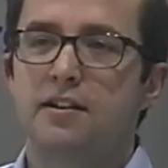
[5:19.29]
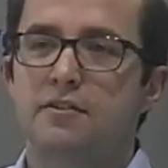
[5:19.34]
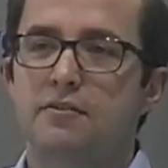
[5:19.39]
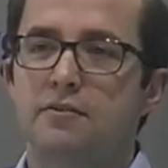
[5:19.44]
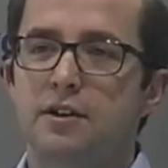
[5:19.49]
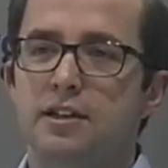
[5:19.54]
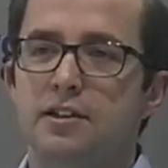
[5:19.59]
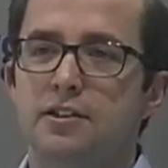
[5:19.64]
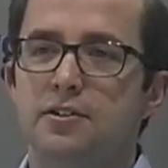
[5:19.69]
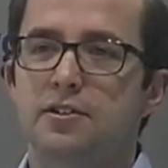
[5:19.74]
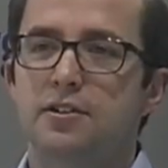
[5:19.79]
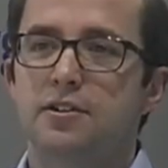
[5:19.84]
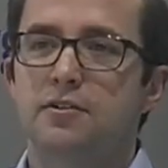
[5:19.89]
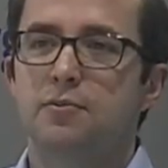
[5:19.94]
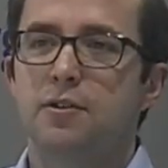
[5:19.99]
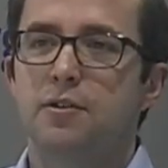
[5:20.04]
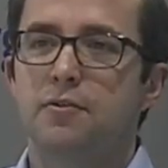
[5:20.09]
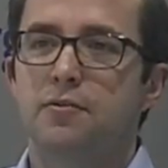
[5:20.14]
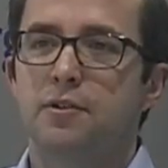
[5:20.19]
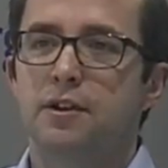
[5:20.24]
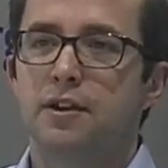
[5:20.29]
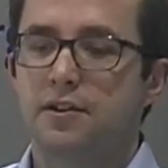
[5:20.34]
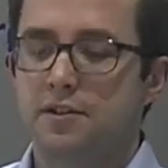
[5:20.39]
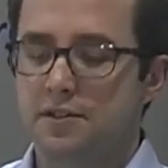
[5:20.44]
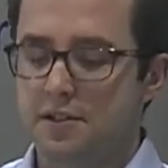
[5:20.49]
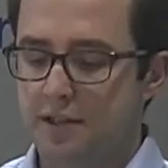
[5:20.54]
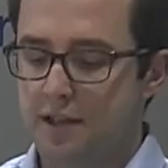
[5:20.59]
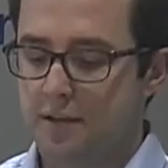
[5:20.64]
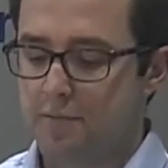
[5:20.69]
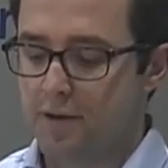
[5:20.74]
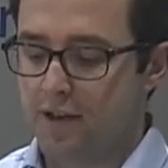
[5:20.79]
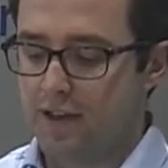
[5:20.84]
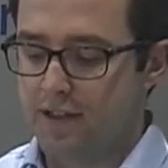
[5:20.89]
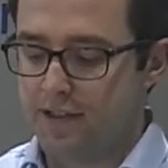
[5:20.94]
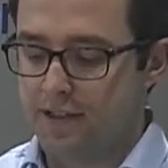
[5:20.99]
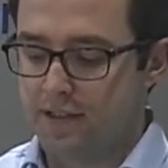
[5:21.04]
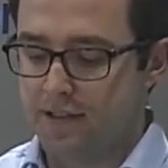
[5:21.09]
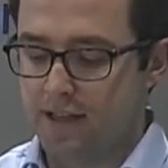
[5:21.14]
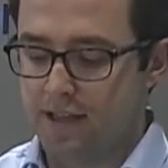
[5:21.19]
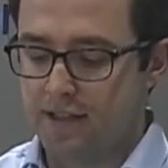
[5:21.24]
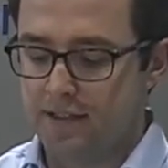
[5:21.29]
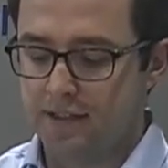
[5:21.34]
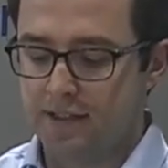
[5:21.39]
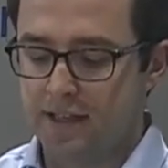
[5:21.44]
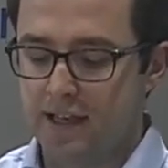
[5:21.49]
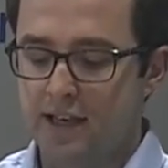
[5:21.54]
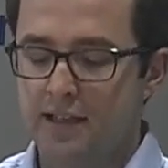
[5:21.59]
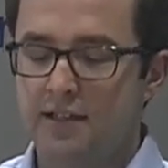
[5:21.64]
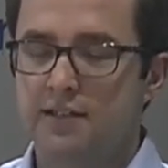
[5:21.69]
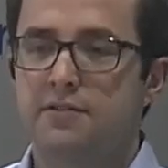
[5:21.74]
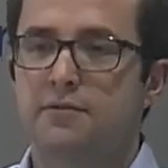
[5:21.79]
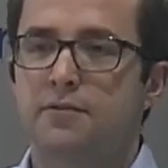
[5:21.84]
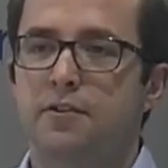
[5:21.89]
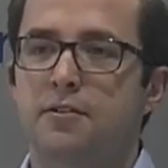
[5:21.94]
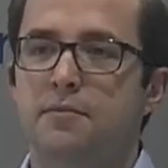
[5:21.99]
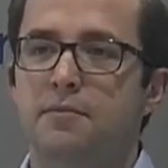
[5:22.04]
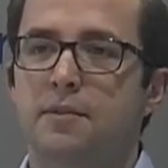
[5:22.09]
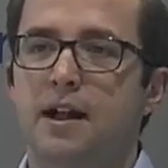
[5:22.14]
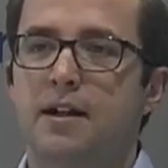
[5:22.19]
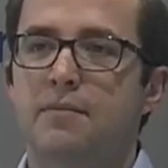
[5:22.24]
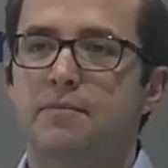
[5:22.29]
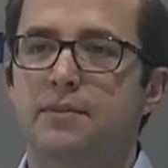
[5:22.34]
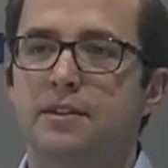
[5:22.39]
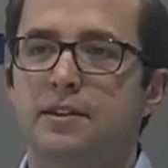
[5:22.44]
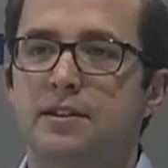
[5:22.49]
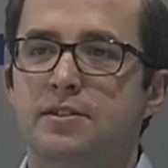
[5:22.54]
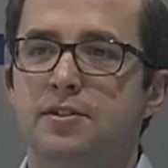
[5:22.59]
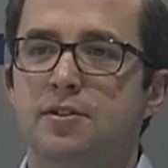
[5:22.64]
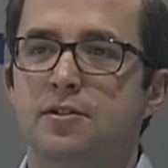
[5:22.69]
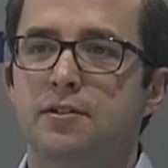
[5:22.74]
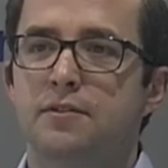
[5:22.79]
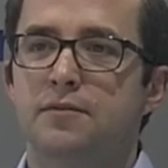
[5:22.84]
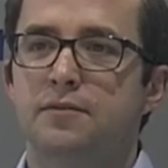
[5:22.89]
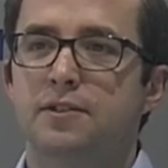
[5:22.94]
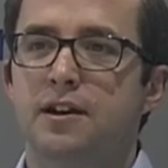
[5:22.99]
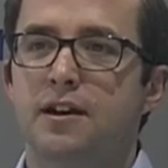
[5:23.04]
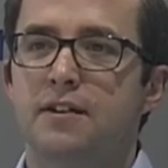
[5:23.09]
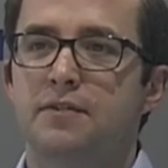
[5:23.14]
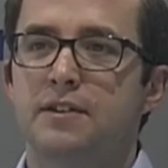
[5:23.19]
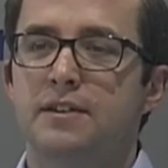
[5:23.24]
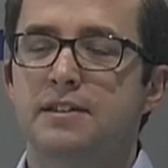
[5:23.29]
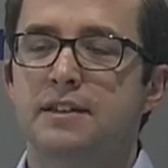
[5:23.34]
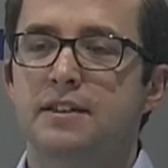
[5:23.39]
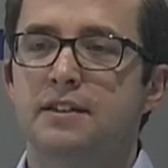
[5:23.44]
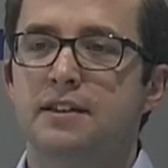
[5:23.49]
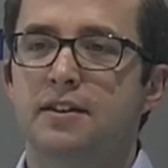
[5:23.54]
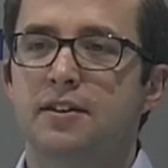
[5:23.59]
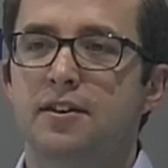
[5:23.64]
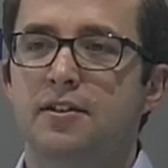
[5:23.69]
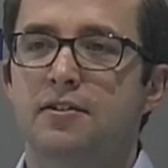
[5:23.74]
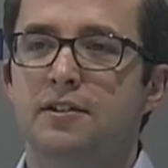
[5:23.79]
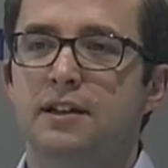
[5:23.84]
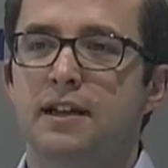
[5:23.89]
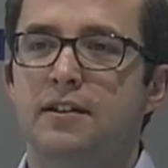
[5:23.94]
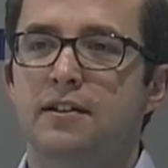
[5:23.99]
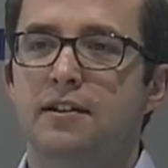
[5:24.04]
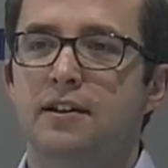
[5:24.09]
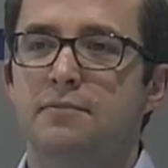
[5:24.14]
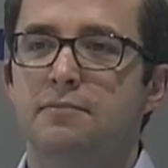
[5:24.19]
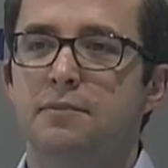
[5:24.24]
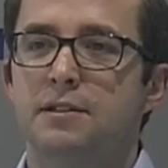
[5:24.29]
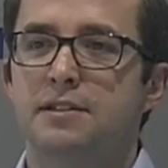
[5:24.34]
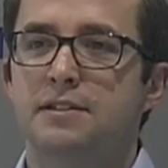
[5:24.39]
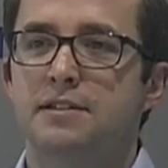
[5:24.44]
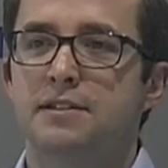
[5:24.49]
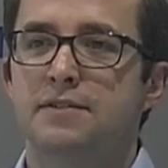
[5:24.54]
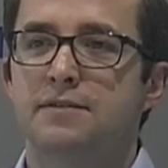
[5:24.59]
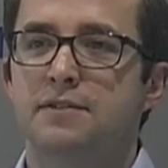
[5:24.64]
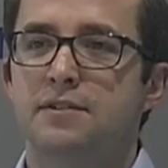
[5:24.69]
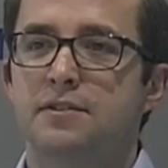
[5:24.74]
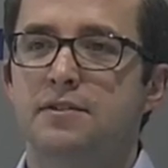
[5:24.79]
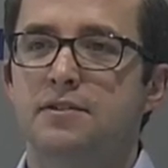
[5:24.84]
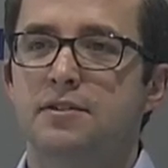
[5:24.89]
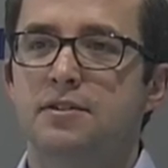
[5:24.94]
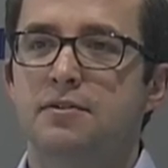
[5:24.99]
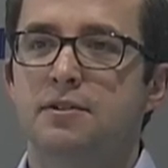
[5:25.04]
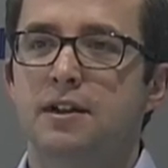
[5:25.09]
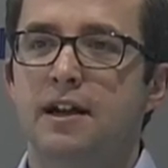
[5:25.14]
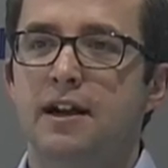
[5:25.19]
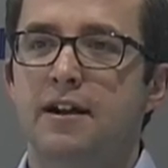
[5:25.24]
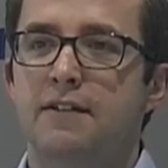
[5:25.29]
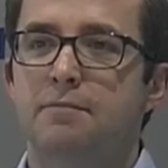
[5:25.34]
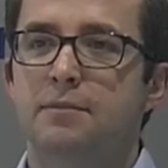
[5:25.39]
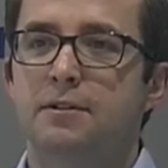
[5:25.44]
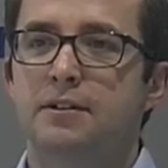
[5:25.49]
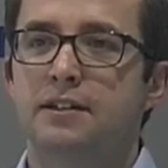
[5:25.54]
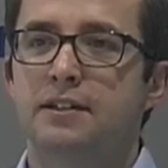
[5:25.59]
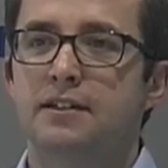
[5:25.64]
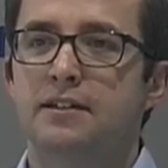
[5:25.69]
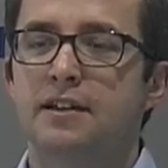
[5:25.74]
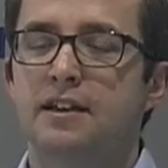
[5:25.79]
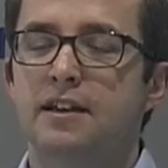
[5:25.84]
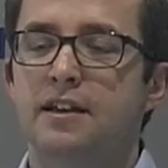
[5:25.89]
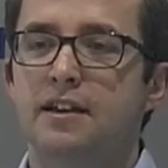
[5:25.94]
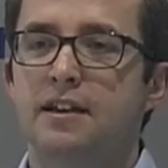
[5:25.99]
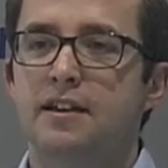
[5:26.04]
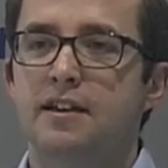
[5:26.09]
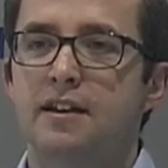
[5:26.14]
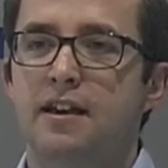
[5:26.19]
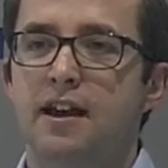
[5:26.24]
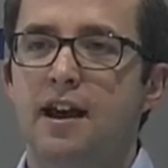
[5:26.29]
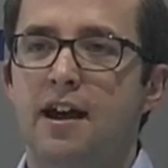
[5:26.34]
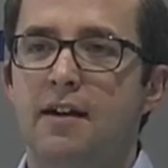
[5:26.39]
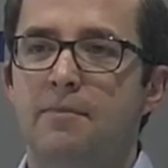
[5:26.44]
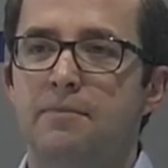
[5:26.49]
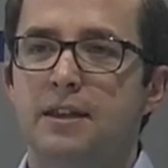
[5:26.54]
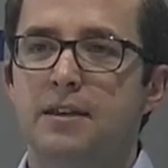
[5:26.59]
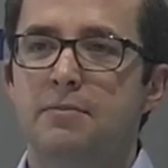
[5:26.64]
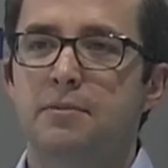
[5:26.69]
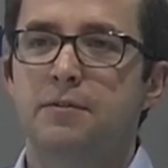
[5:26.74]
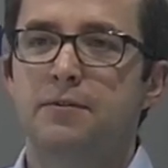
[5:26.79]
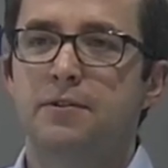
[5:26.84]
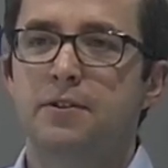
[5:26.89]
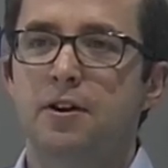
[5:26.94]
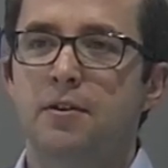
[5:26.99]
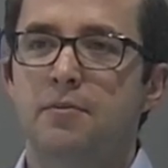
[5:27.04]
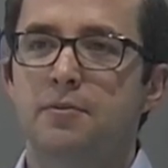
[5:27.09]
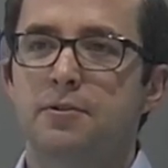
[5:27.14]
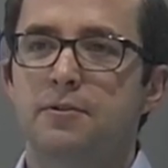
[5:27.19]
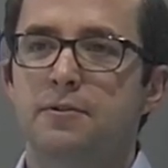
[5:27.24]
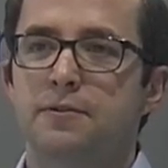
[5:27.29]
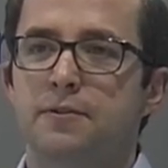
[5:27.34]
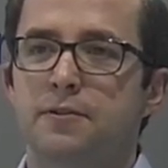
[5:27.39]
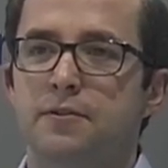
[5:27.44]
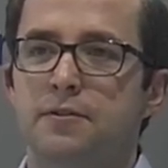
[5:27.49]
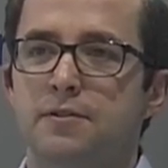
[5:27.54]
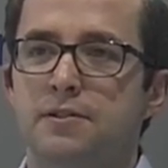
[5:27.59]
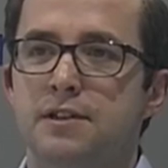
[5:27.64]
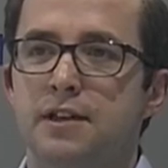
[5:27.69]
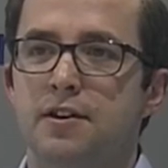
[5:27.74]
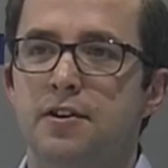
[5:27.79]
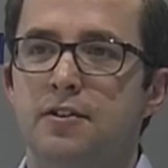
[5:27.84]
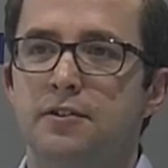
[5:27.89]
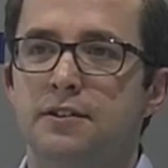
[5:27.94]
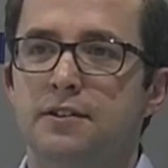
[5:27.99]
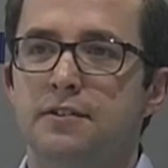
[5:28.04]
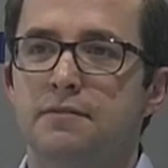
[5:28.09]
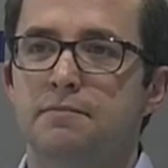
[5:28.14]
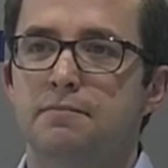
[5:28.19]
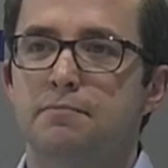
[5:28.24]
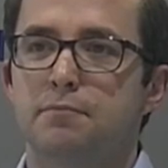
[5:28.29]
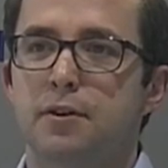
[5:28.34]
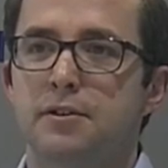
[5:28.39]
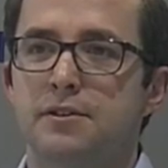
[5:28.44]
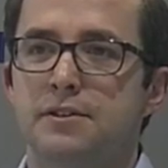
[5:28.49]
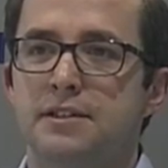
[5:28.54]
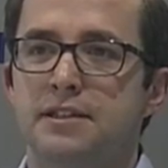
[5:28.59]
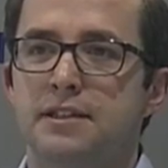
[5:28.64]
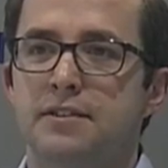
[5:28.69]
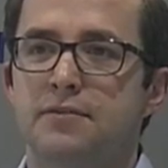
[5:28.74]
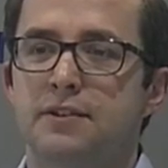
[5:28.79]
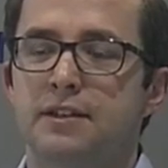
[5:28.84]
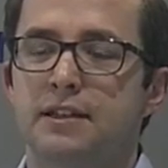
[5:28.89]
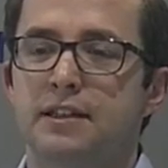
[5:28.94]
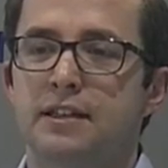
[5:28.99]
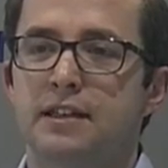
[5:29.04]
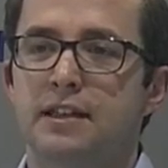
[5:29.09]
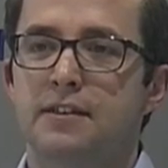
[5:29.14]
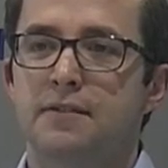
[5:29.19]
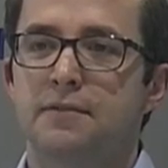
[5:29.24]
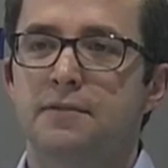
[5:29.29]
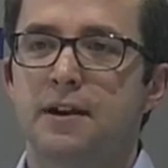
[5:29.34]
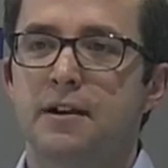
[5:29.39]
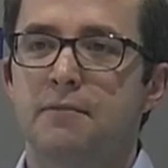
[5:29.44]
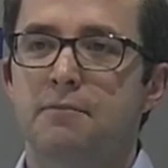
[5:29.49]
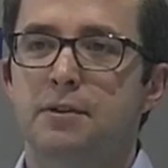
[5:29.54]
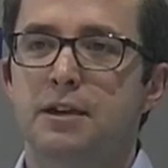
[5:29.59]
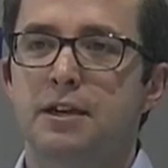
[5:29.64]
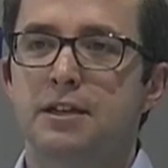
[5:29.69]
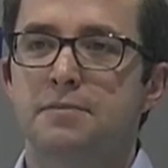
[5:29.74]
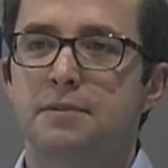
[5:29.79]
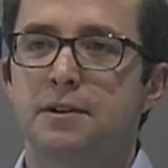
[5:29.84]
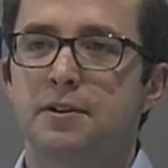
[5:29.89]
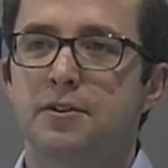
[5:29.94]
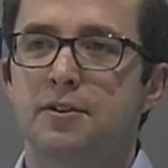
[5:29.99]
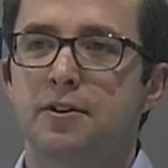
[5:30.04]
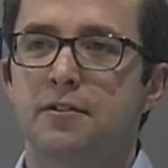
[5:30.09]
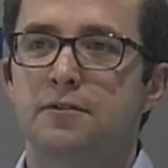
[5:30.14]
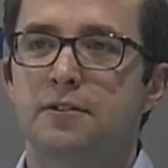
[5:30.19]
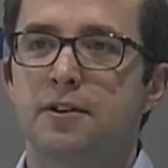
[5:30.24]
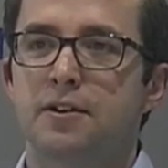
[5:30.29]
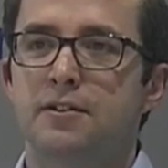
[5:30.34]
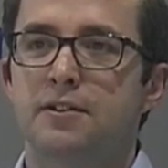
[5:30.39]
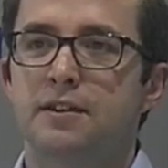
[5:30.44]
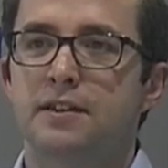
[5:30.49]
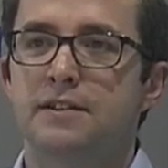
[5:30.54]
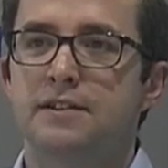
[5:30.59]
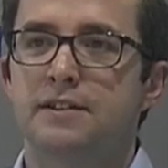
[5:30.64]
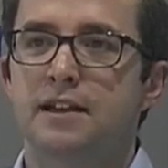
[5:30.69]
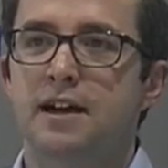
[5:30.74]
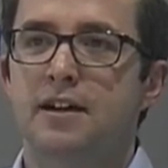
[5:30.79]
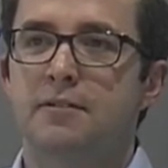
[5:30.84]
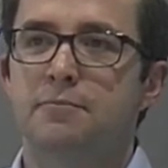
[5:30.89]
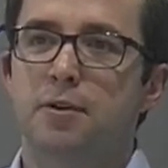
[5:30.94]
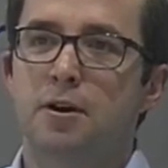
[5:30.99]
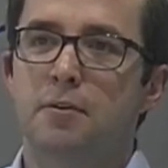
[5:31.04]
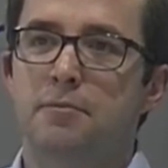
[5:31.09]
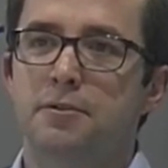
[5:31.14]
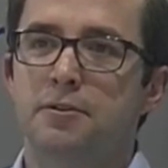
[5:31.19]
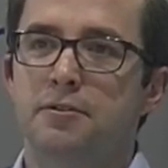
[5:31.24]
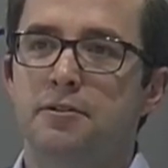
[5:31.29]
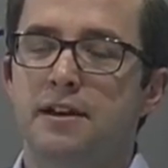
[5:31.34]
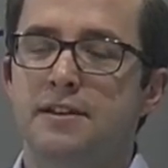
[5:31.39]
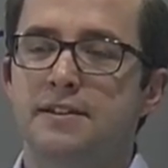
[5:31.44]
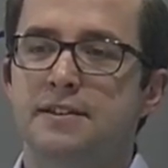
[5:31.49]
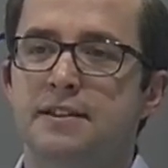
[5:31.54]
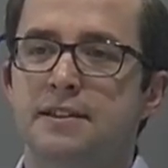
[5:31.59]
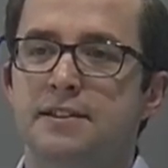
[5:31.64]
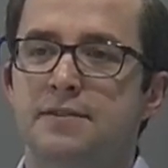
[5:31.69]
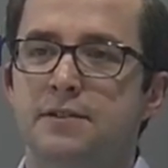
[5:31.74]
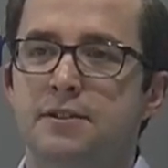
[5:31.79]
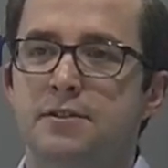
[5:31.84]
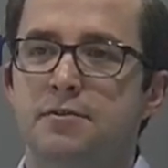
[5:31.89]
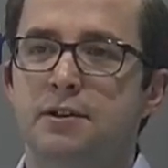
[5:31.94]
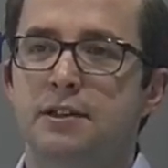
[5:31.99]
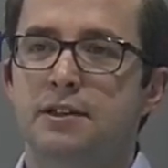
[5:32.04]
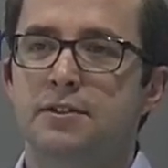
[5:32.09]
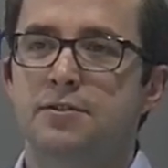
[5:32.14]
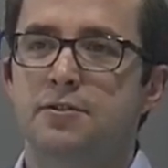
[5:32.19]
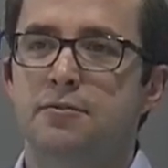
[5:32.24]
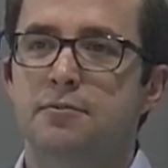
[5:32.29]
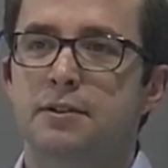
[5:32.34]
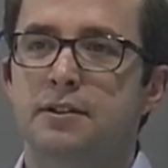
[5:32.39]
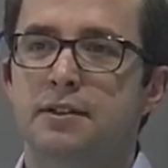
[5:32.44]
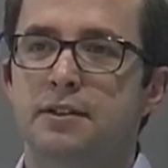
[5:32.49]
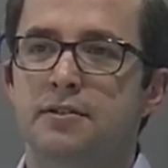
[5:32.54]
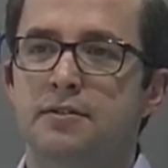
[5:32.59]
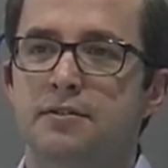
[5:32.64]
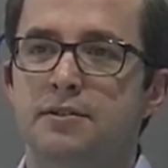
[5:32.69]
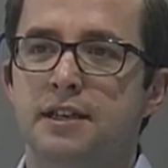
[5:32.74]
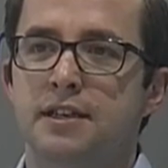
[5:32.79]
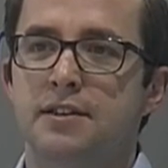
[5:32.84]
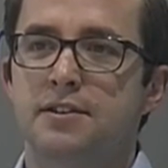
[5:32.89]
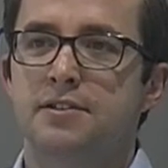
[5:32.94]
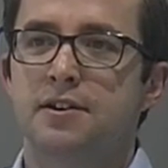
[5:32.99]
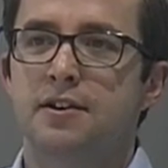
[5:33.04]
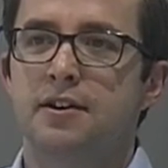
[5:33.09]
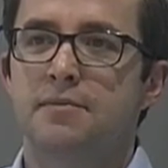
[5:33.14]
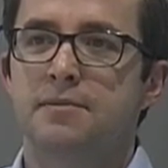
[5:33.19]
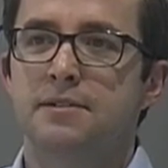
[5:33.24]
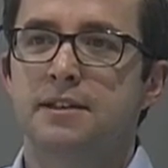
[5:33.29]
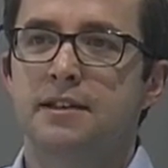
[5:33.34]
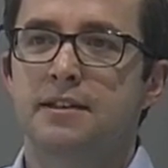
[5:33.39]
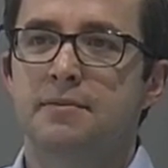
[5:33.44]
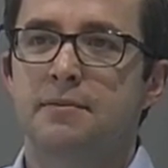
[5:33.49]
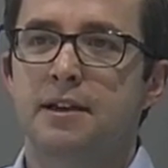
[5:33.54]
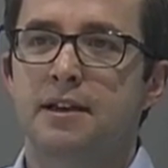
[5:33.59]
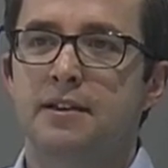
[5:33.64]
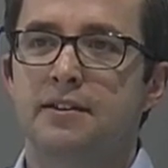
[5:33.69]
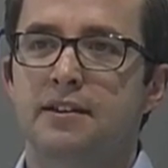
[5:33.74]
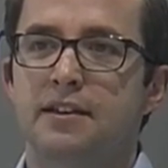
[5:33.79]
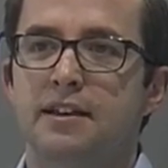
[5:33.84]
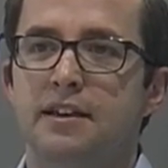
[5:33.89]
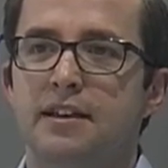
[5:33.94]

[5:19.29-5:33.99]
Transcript: When you look at what Rio's share price has gained from the talk of divesting their coal and allied business for $2.5 billion, it'd be phenomenal for shareholder positivity if BHP could offload these unpopular assets for $22 billion or 10 times that amount.